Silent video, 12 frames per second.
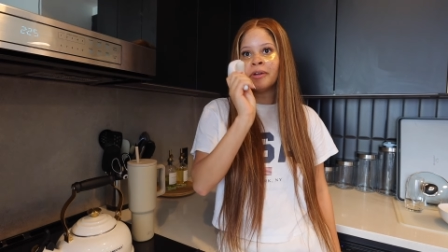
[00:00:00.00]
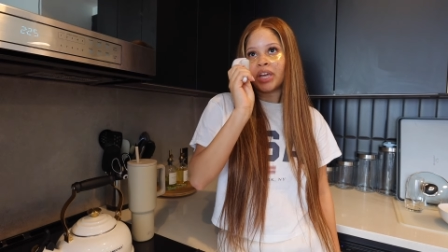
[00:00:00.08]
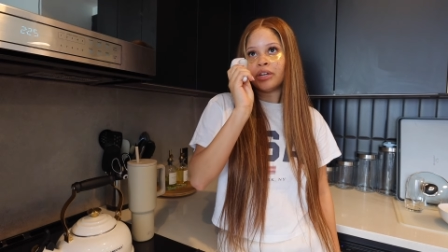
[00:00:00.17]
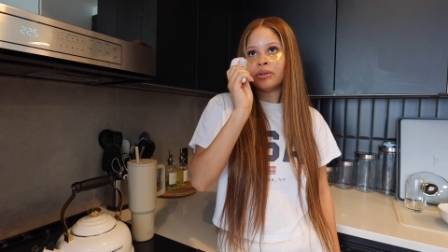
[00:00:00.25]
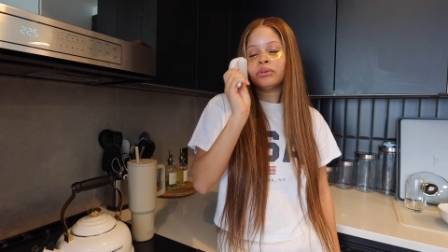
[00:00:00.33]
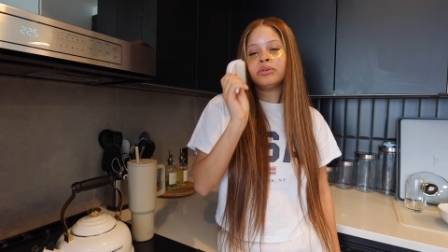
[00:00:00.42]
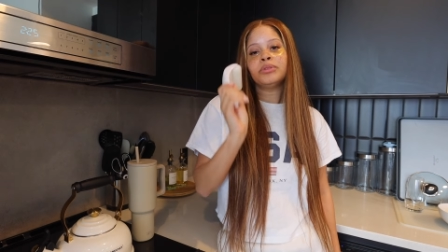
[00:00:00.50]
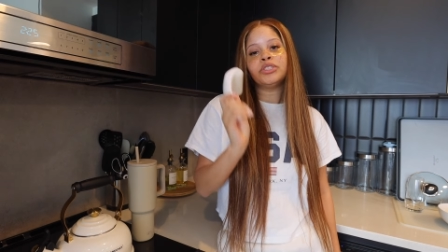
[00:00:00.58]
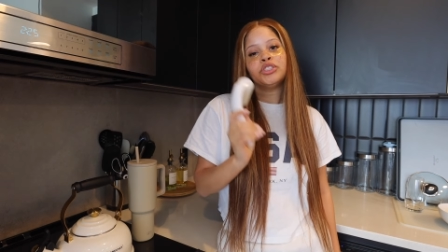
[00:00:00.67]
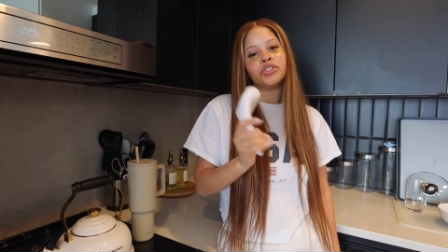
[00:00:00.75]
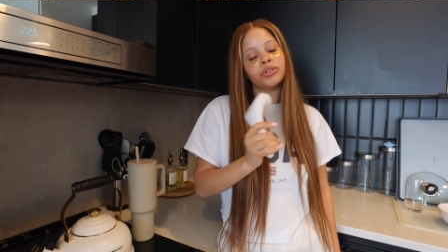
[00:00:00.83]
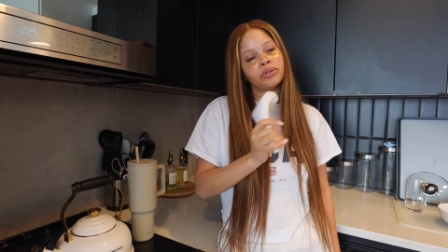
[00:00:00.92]
I don't always
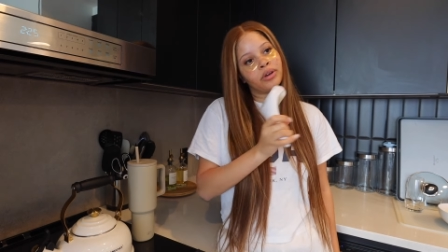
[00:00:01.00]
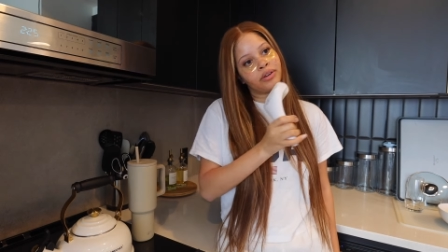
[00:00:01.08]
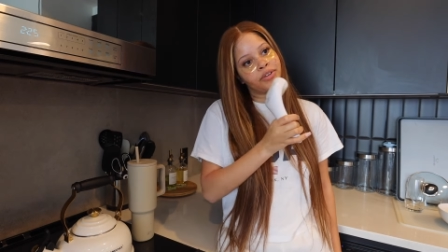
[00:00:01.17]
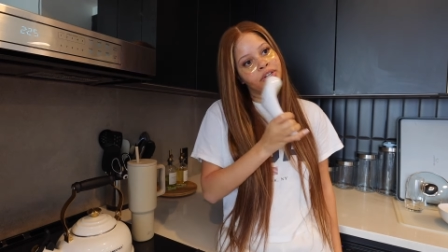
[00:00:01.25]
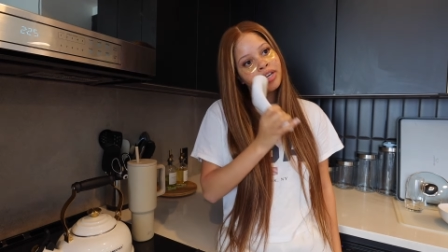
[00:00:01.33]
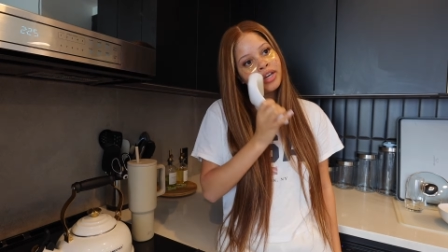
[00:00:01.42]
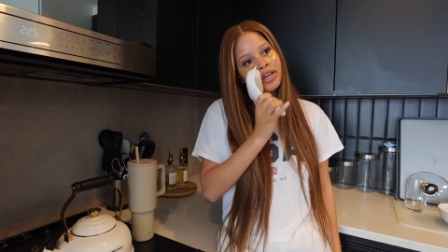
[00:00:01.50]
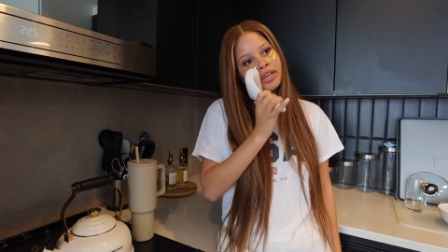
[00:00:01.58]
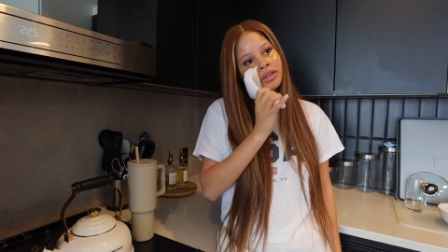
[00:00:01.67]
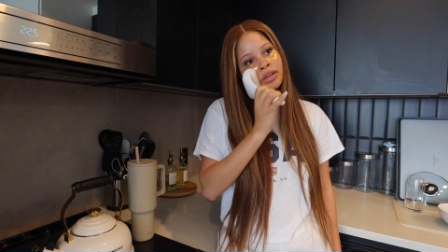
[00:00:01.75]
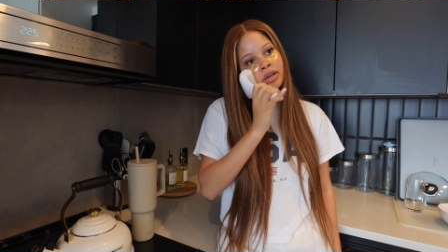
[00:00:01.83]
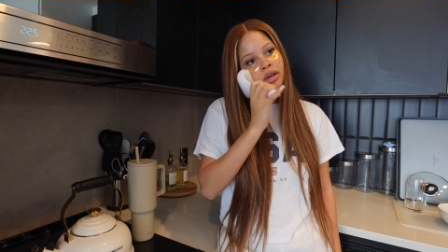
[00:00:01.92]
journal every day.